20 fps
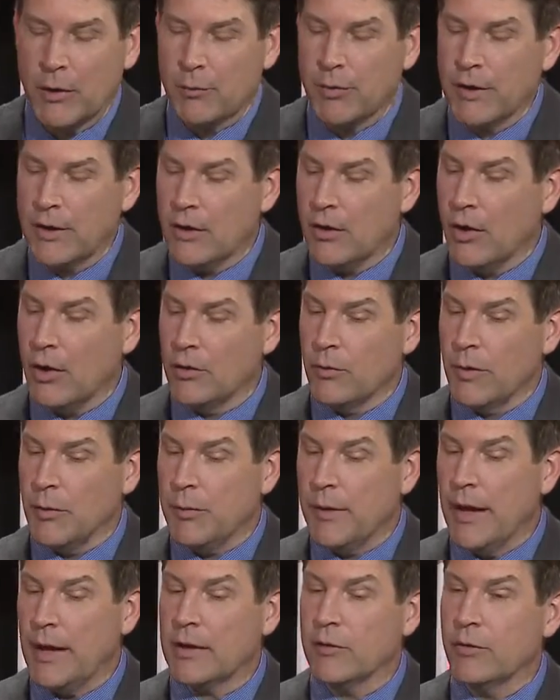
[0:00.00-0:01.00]
to bring it all the way
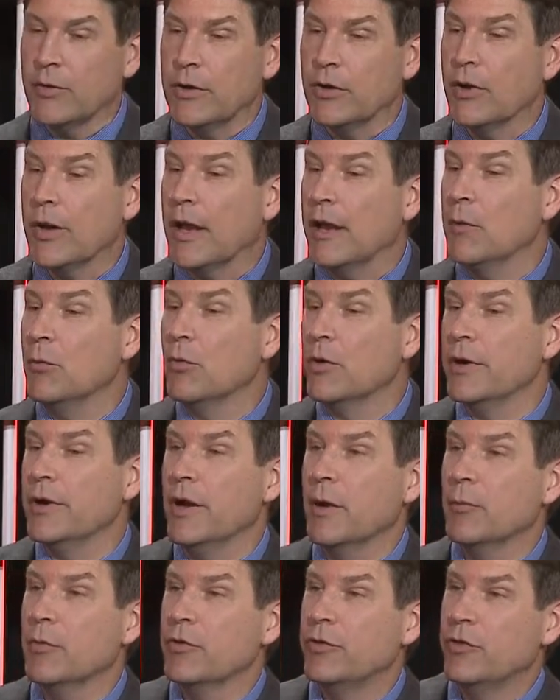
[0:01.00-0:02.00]
back, if we could. Any more
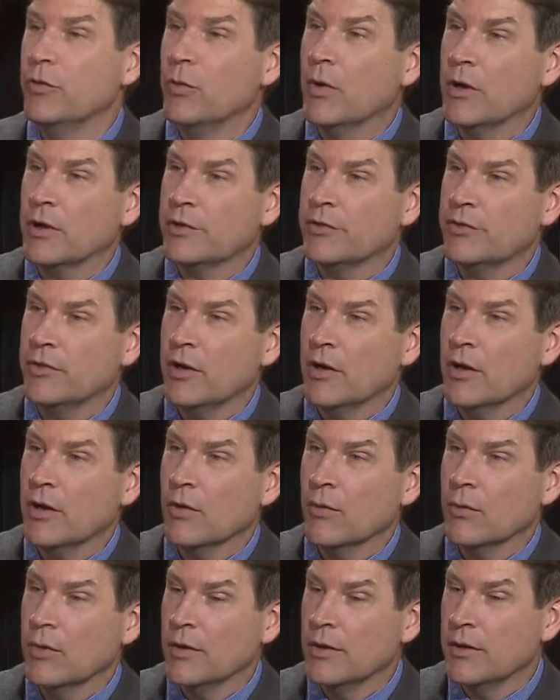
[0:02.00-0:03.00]
numbers you want to
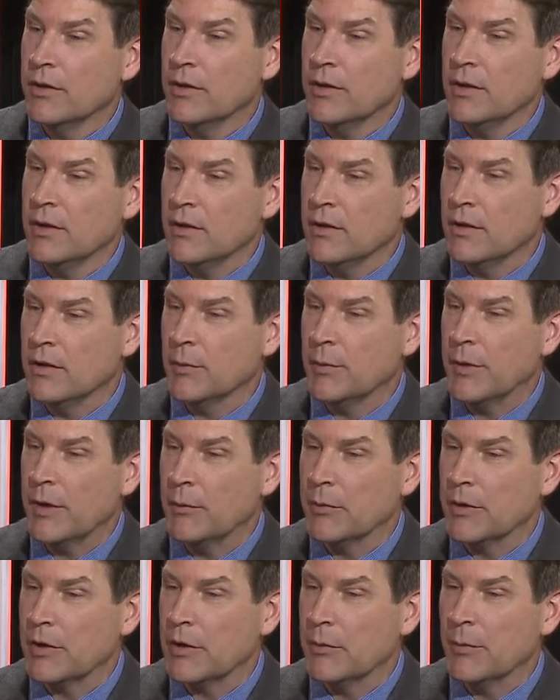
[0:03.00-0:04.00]
share with the
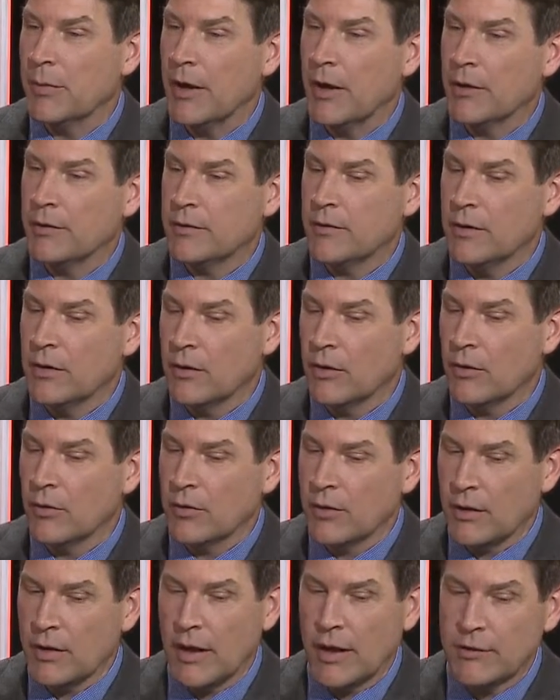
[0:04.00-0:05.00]
public about the
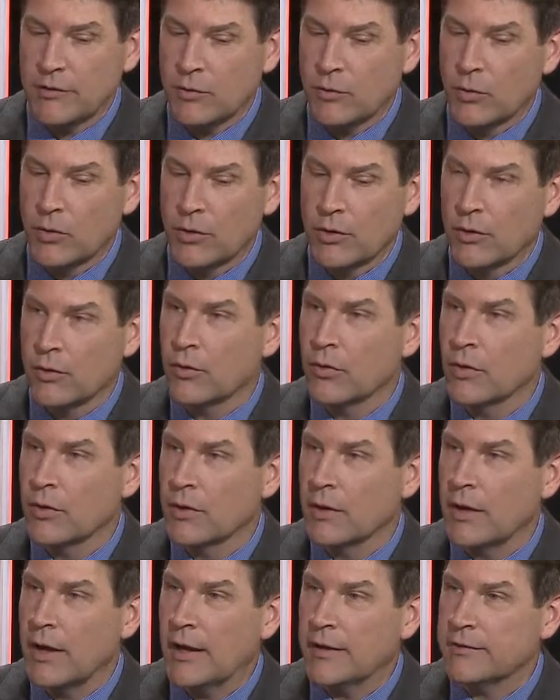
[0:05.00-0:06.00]
last quarter or
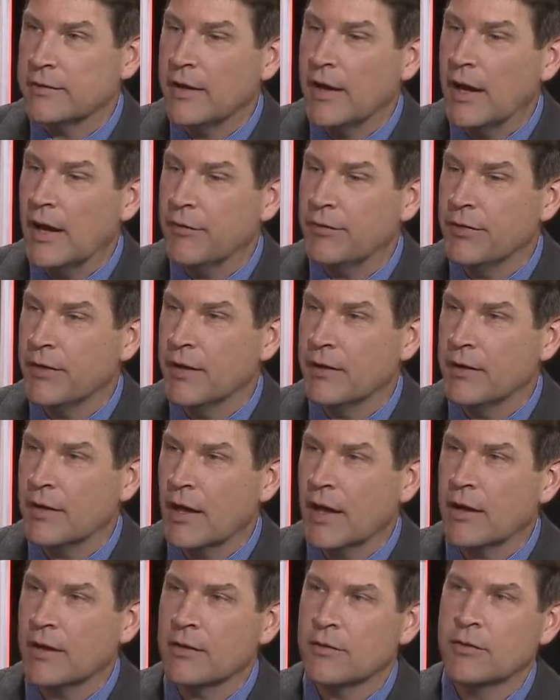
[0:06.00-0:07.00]
the last half that
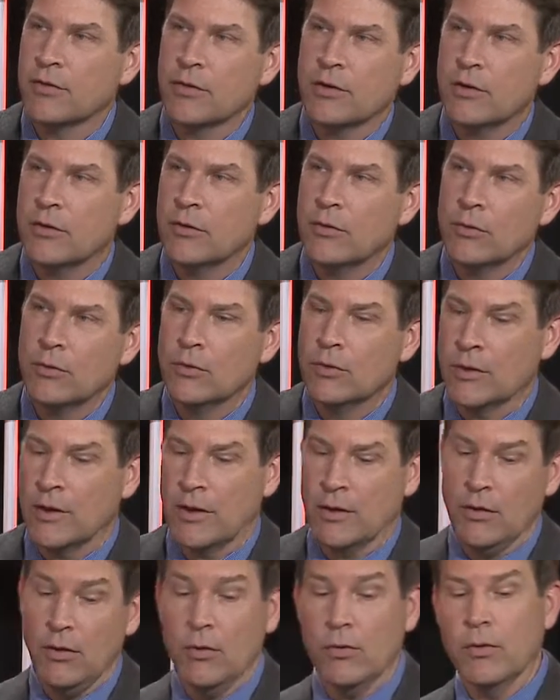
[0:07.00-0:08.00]
kind of took you
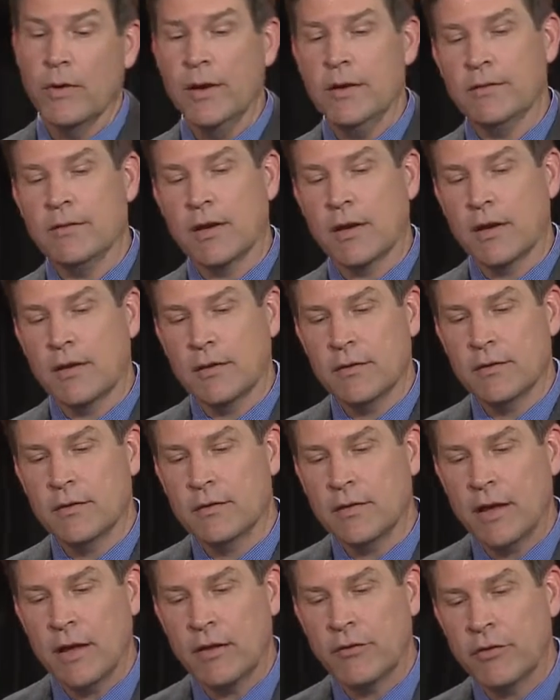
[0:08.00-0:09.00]
like, oh, wait a second, this
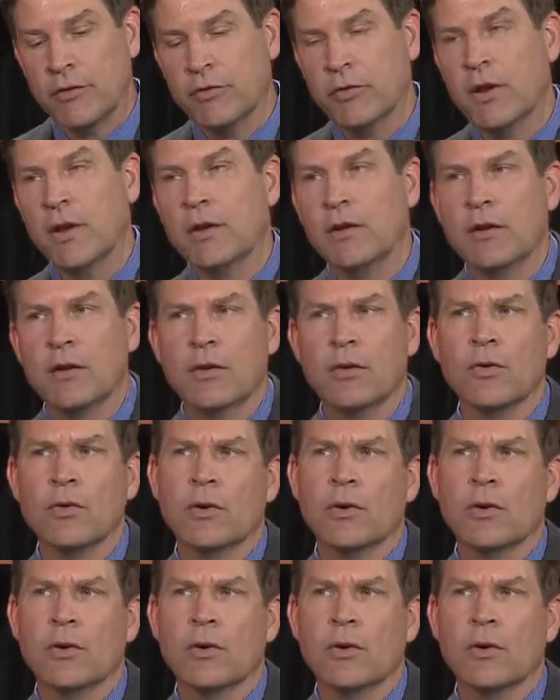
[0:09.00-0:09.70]
is kind of a trend here?